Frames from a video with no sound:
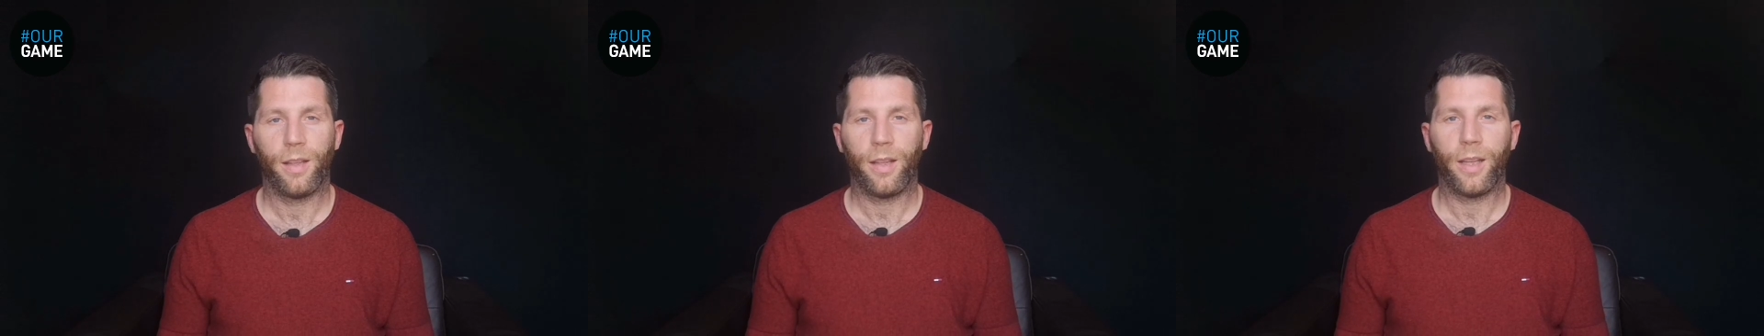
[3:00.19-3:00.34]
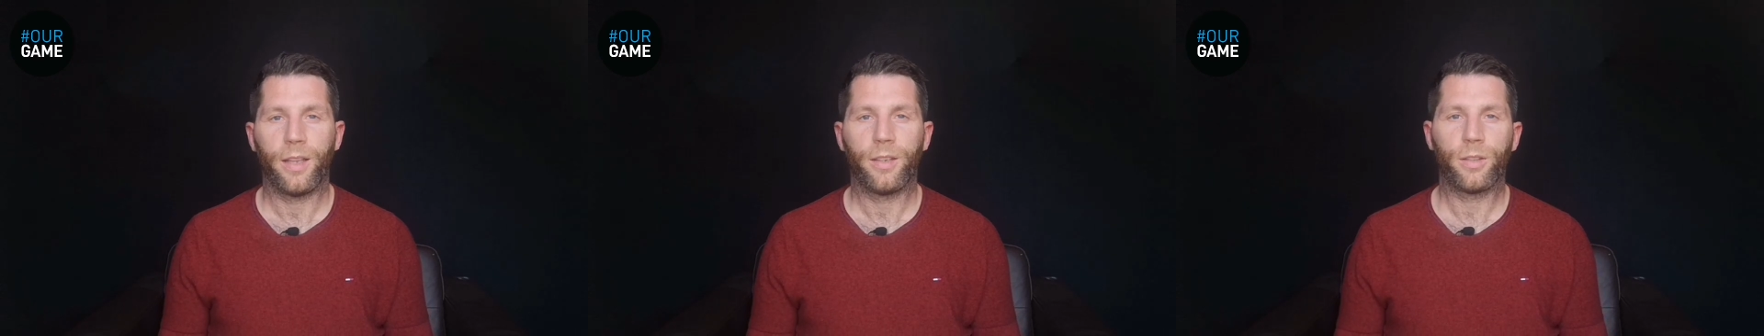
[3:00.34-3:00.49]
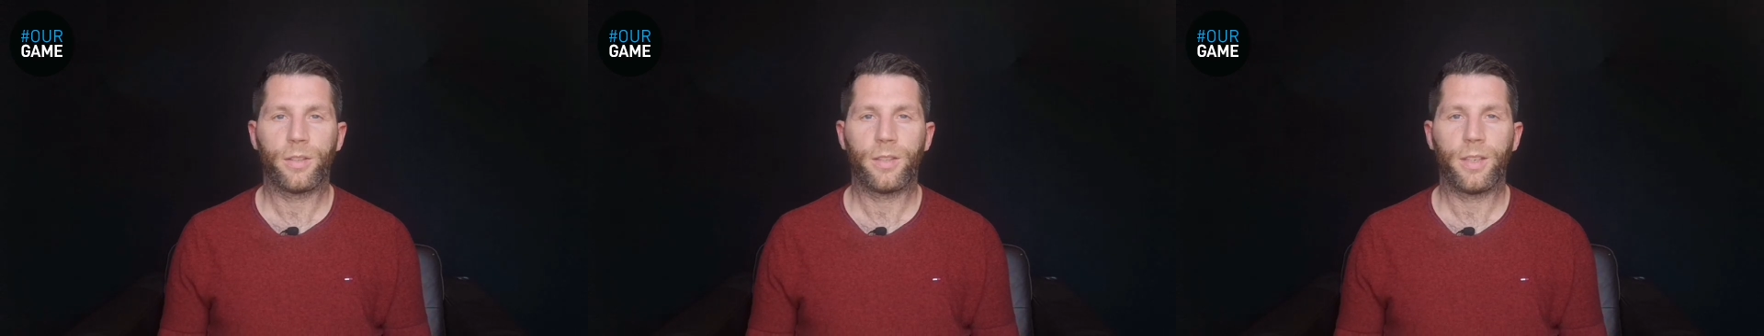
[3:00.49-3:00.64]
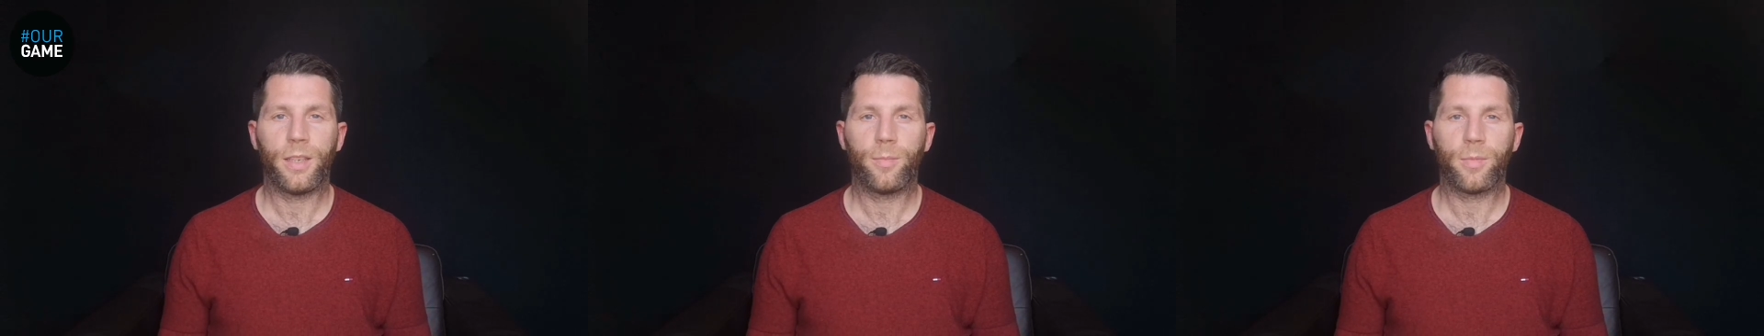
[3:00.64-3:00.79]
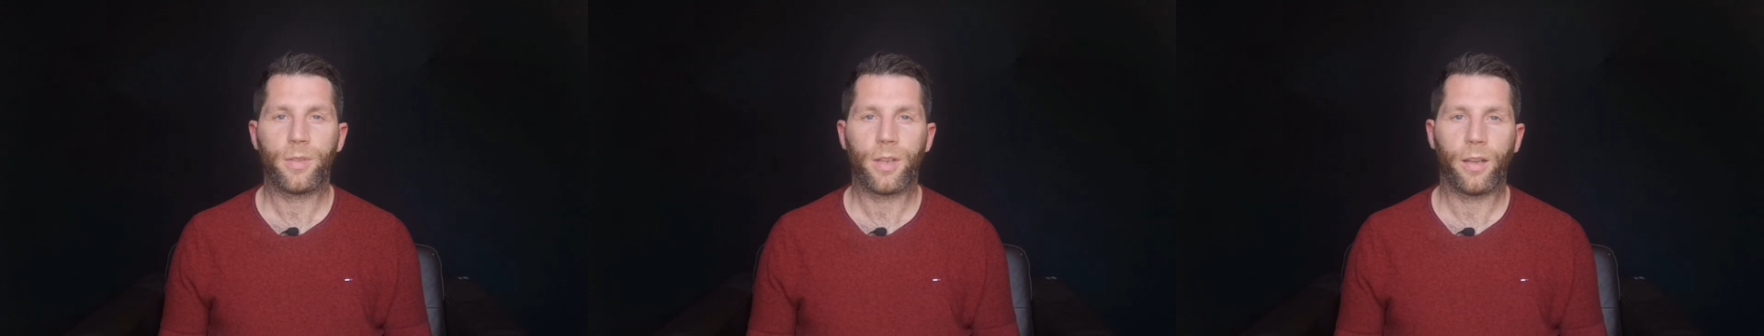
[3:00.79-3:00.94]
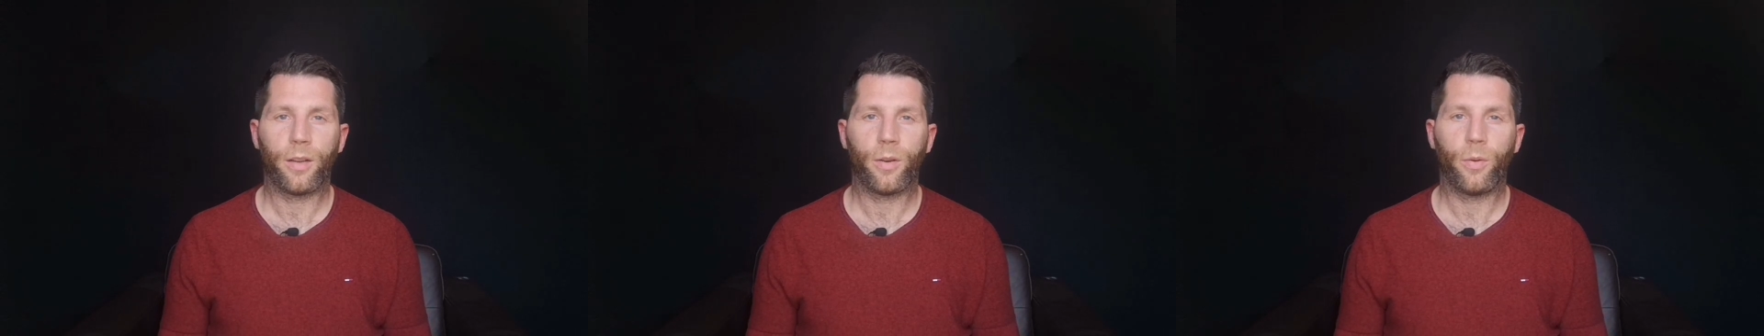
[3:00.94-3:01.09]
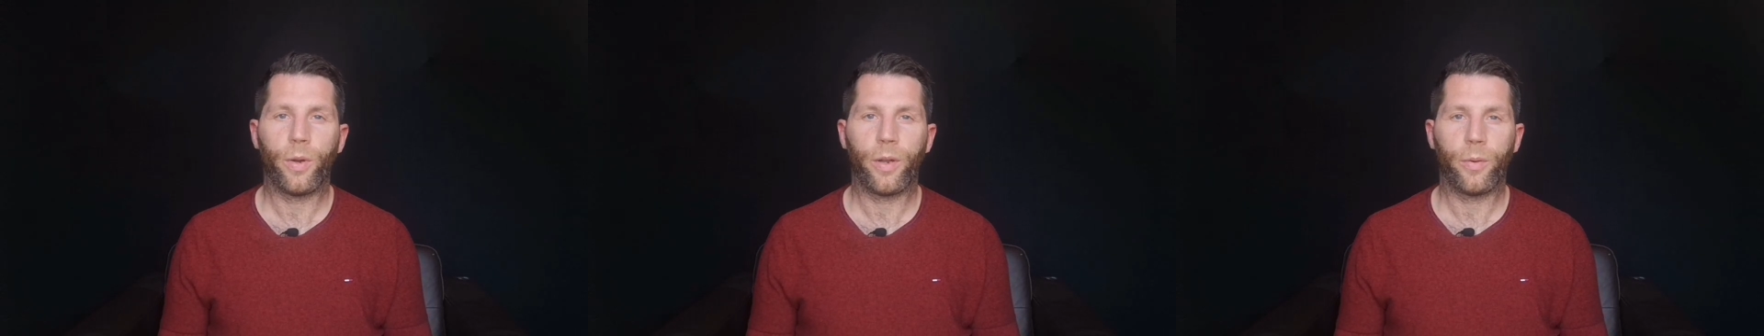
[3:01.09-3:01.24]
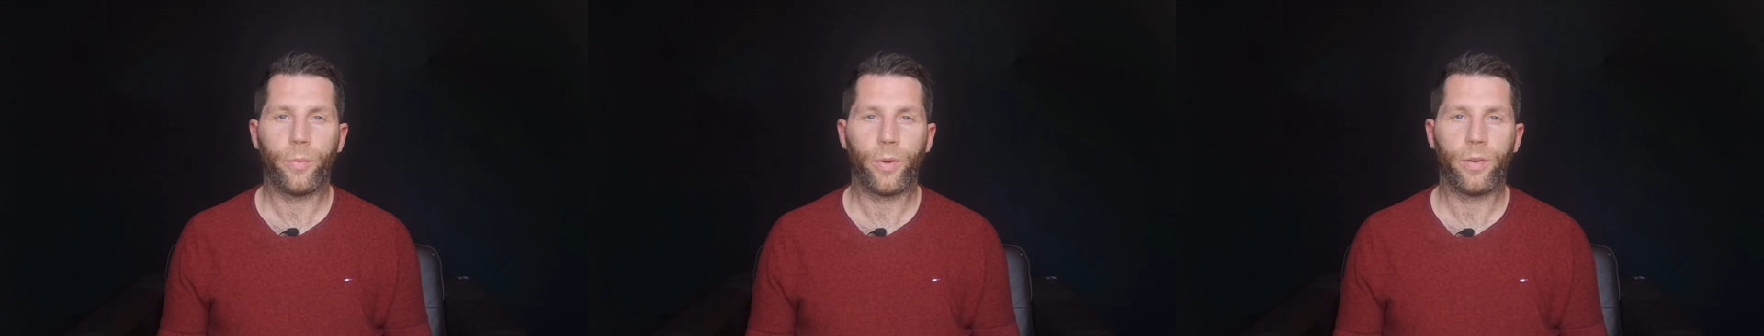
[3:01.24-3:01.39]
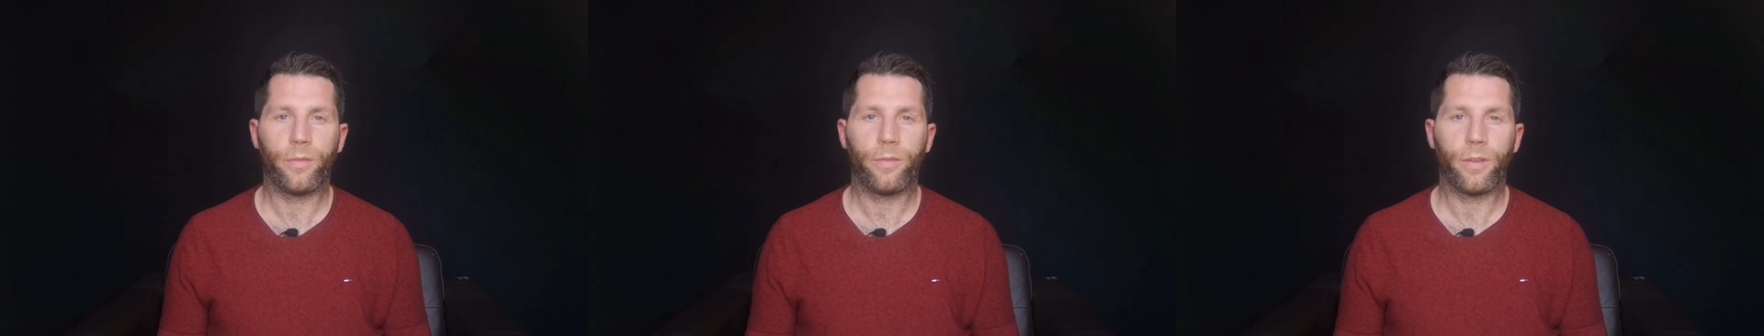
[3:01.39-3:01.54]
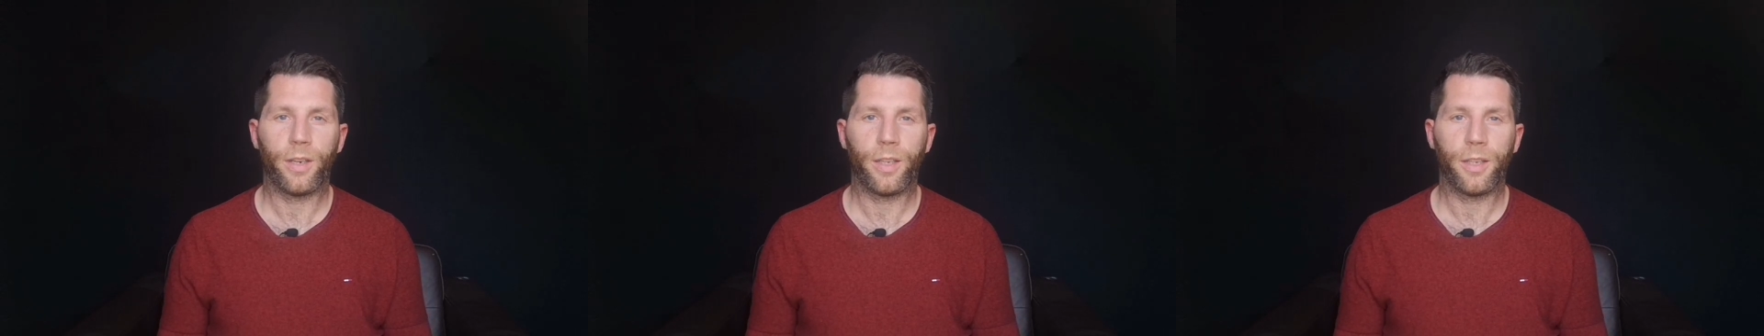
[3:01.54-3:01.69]
it just seems like a win
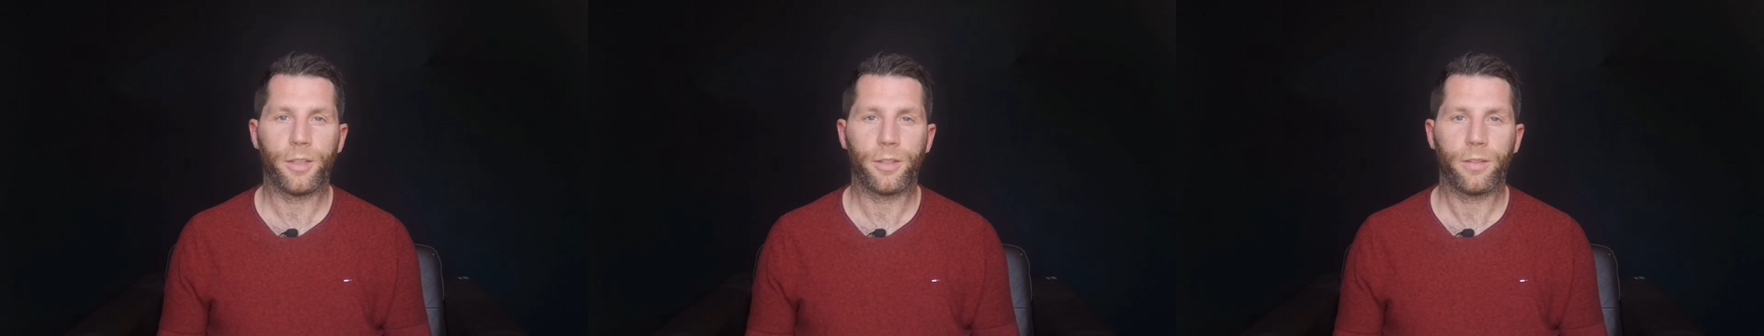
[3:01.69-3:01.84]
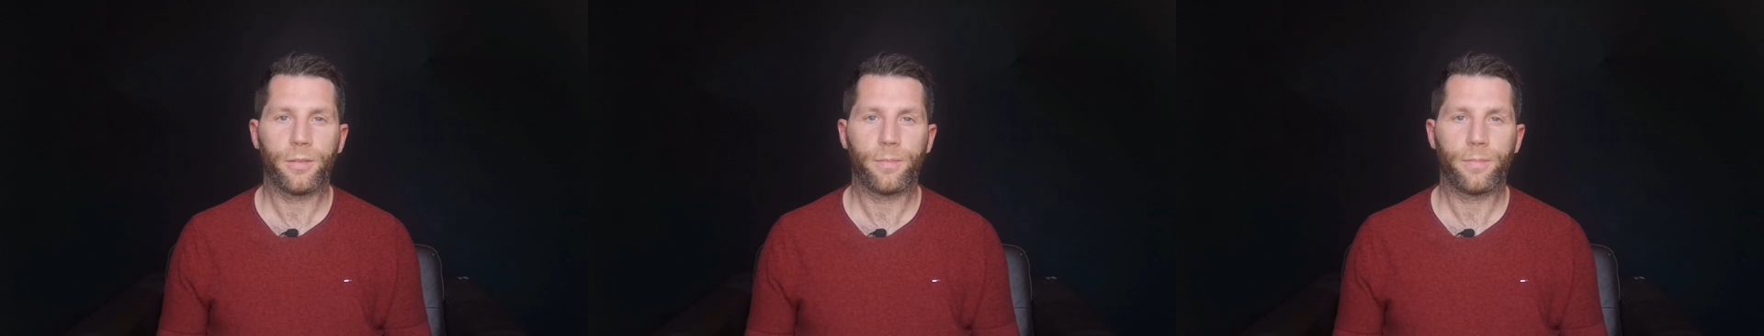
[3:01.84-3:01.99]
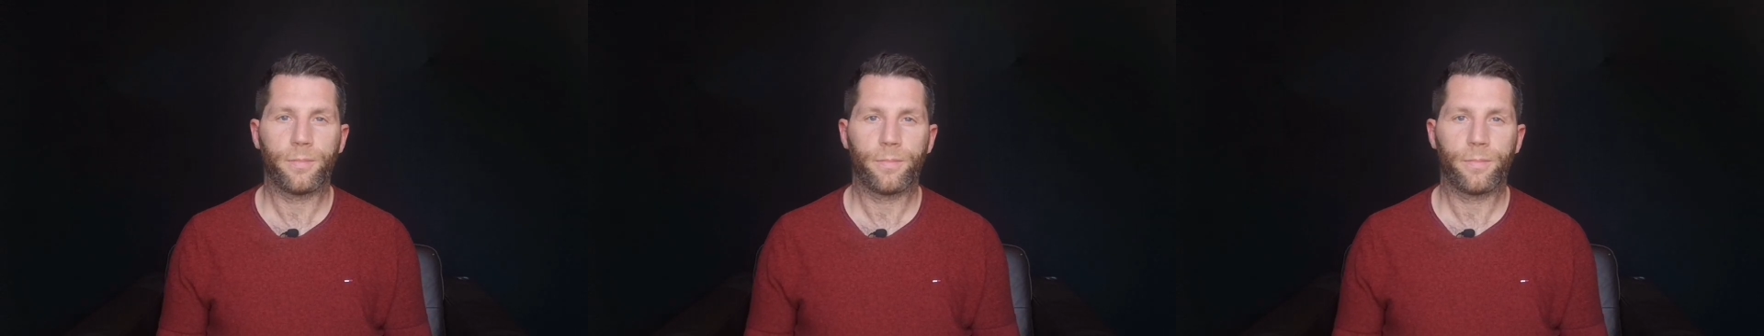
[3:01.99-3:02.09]
win for Laois.